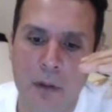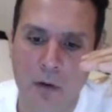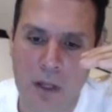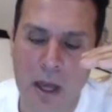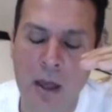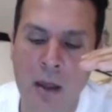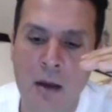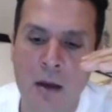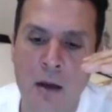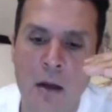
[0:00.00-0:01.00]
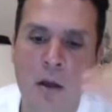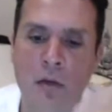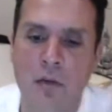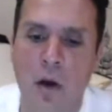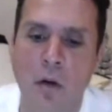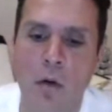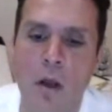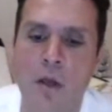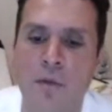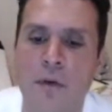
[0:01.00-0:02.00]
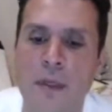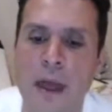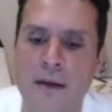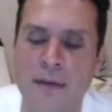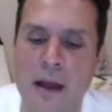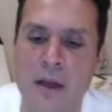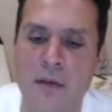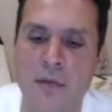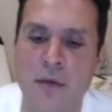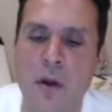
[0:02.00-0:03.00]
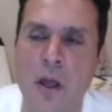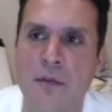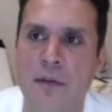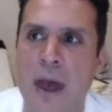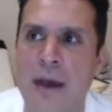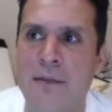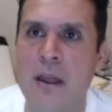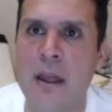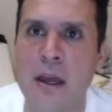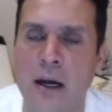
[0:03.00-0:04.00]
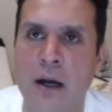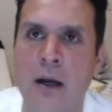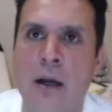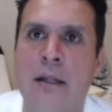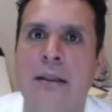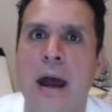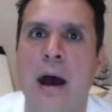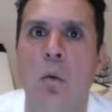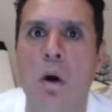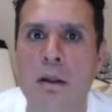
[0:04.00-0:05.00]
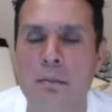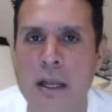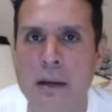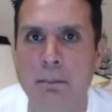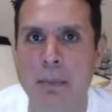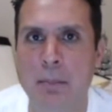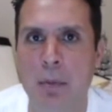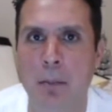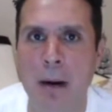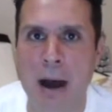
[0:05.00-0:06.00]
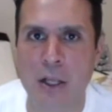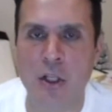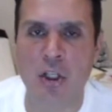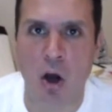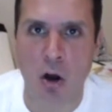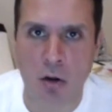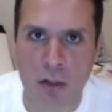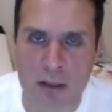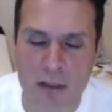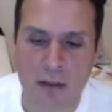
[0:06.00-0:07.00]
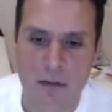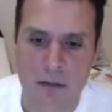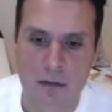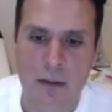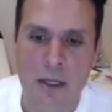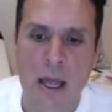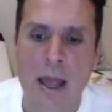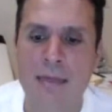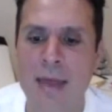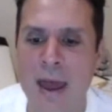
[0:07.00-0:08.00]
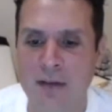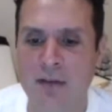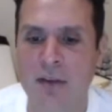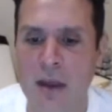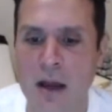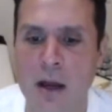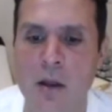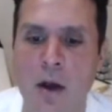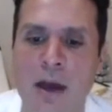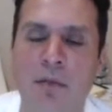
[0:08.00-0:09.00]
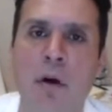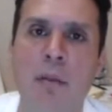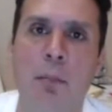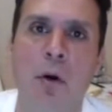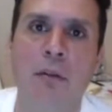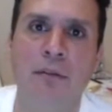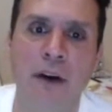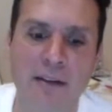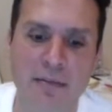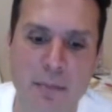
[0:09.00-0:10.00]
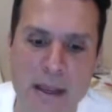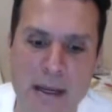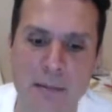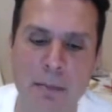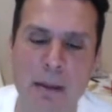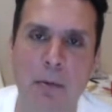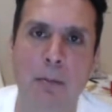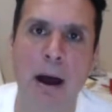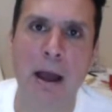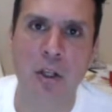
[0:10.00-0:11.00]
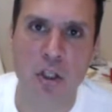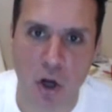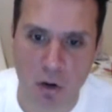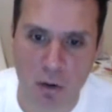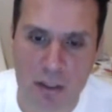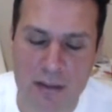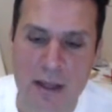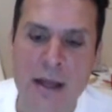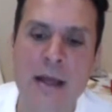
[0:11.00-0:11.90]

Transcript: Okay? So if you never, if you, if every year there are 1 million people buying chocolate, and next year you have 1.5 million people buying chocolate,